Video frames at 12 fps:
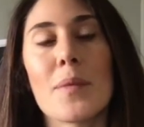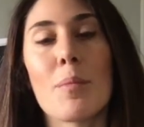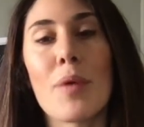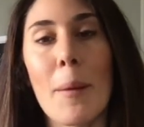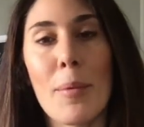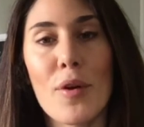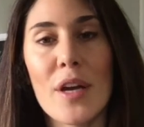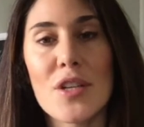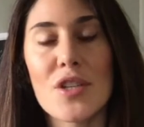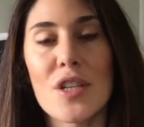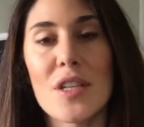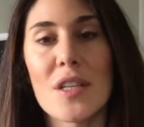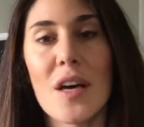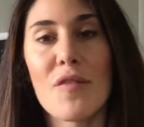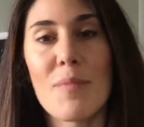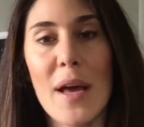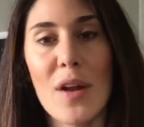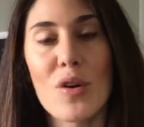preparation of
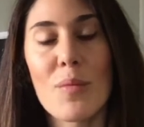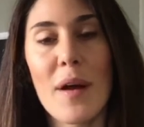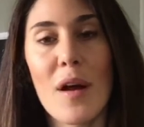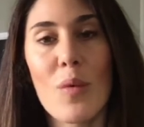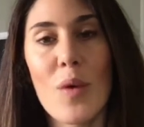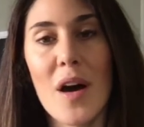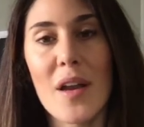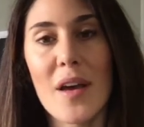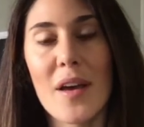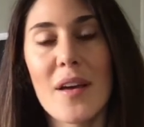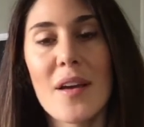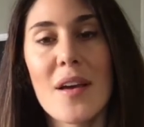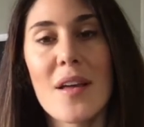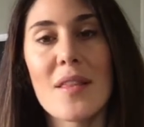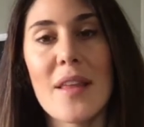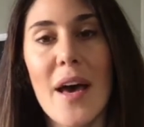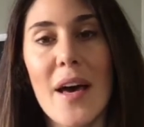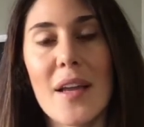medical marijuana
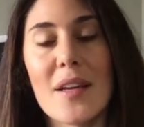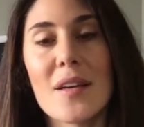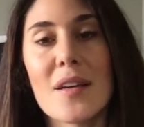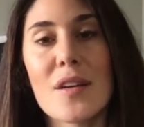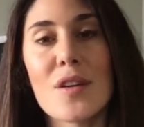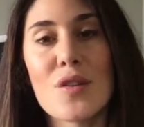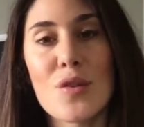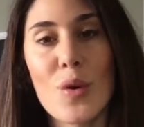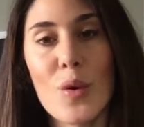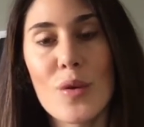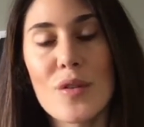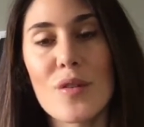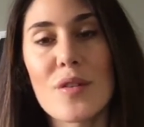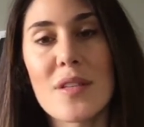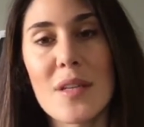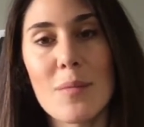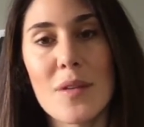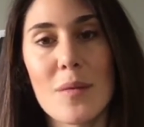that controls your
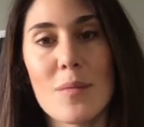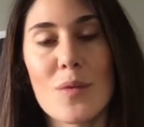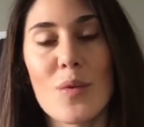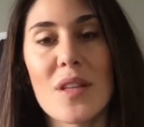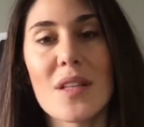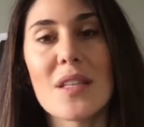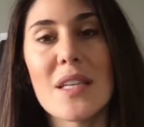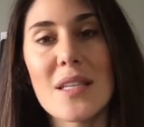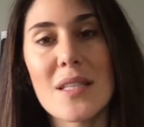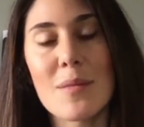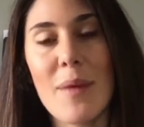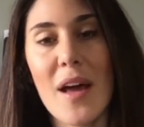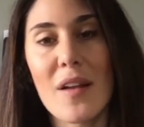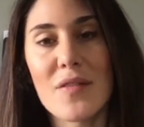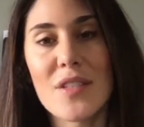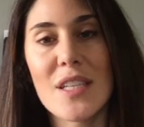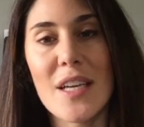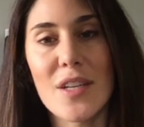symptoms with the least amount of
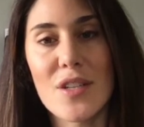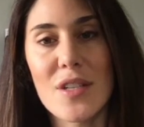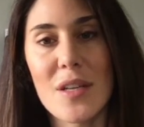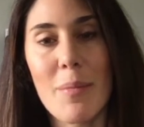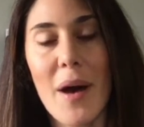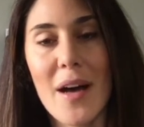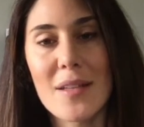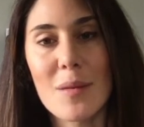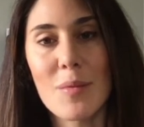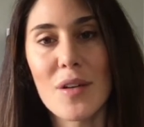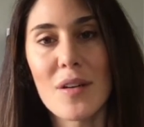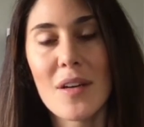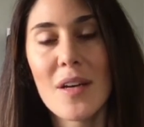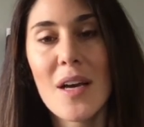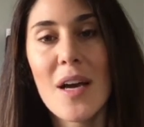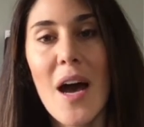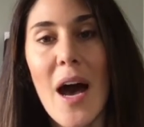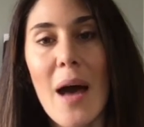THC possible.
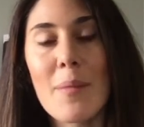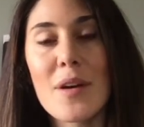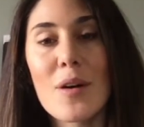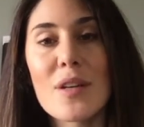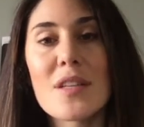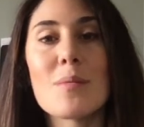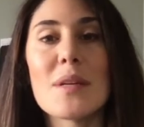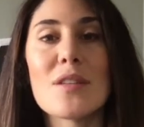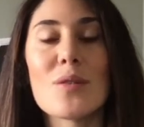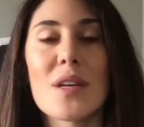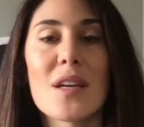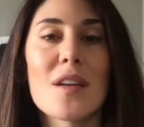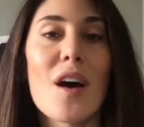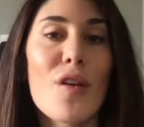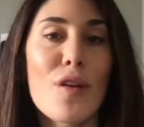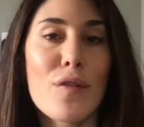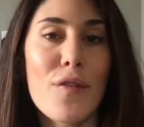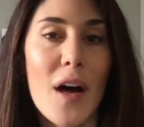I'm going to be doing
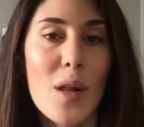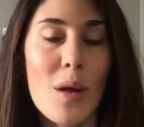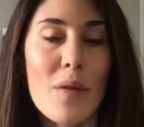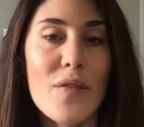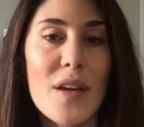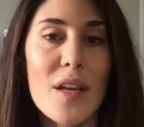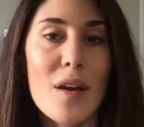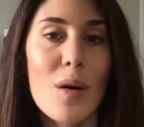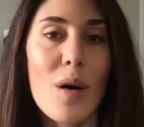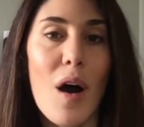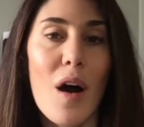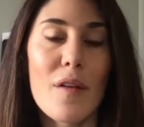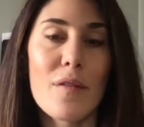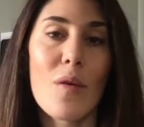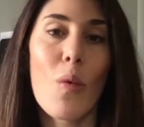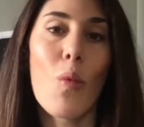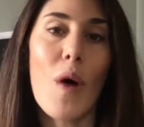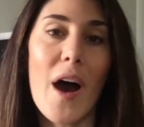another follow-up video on
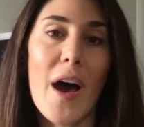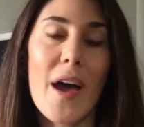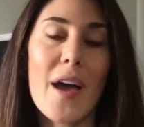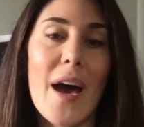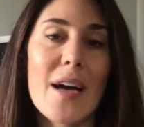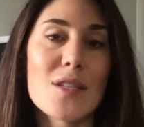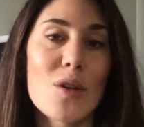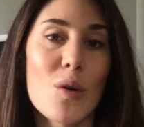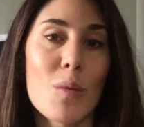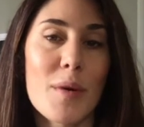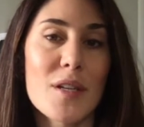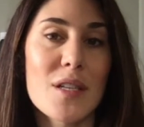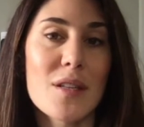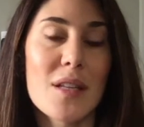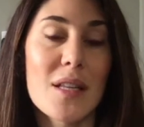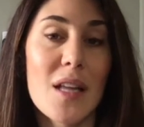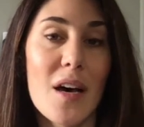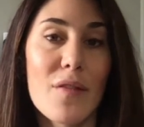why I don't
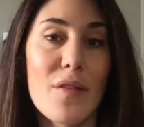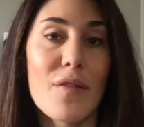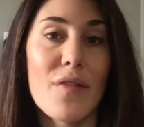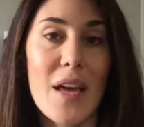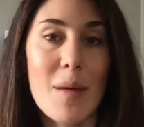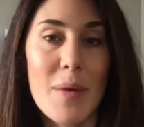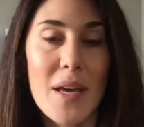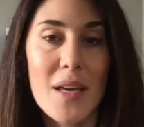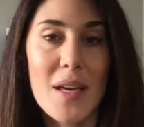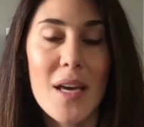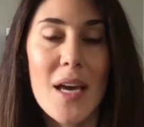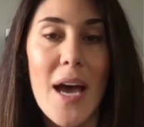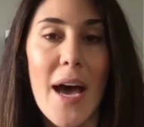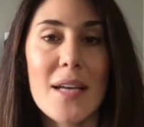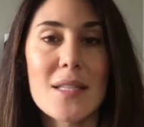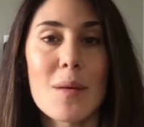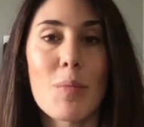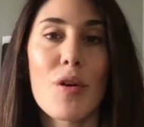particularly love vaping
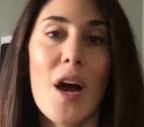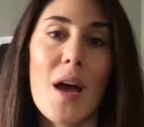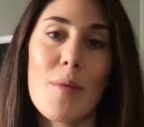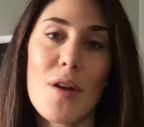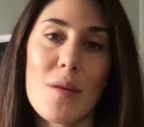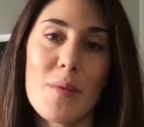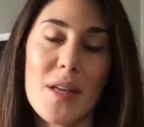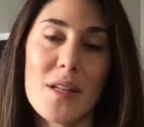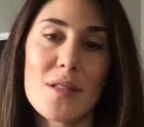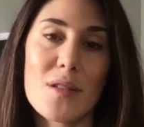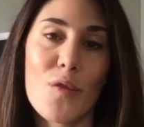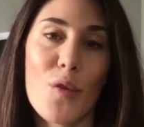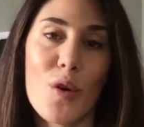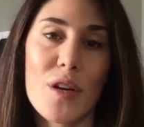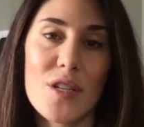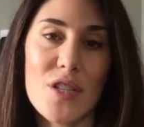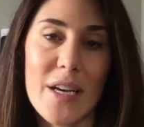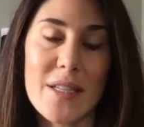as the primary means for
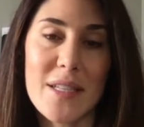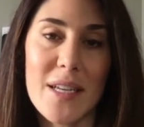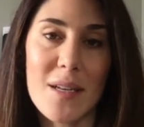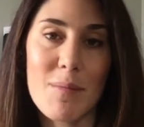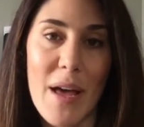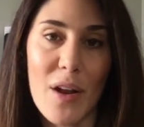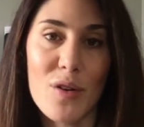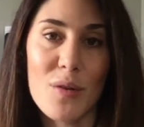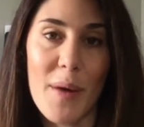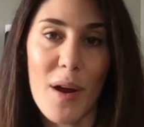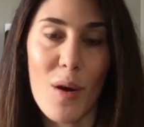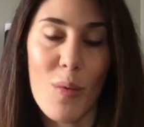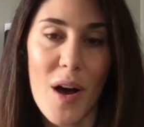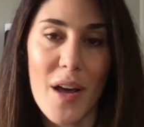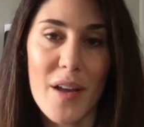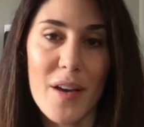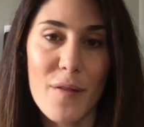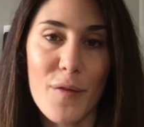ingesting medical
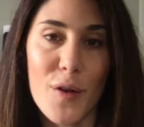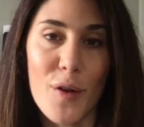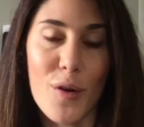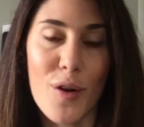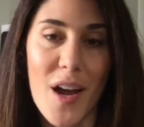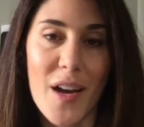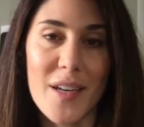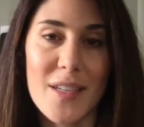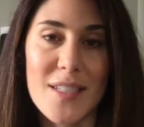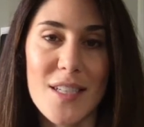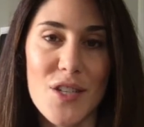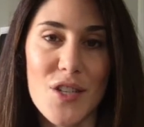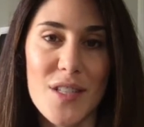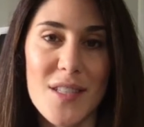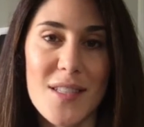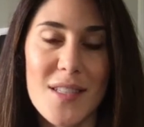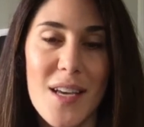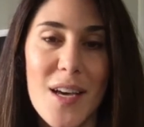marijuana for your chronic
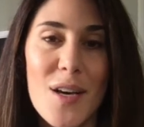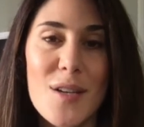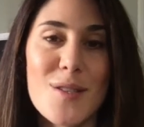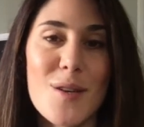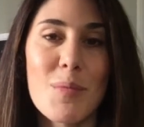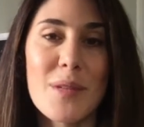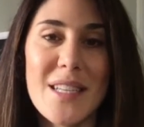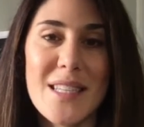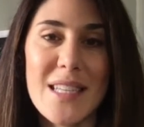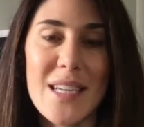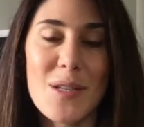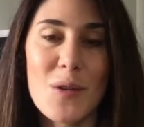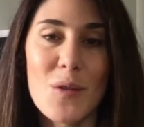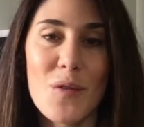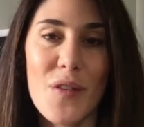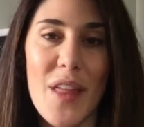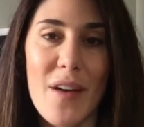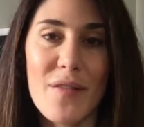conditions. So please stay tuned
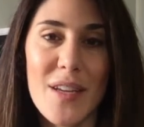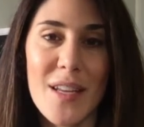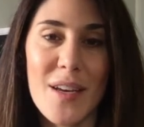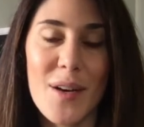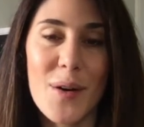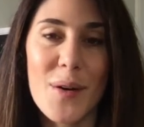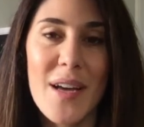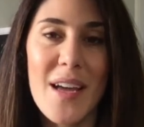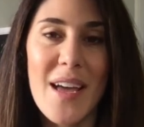for that video,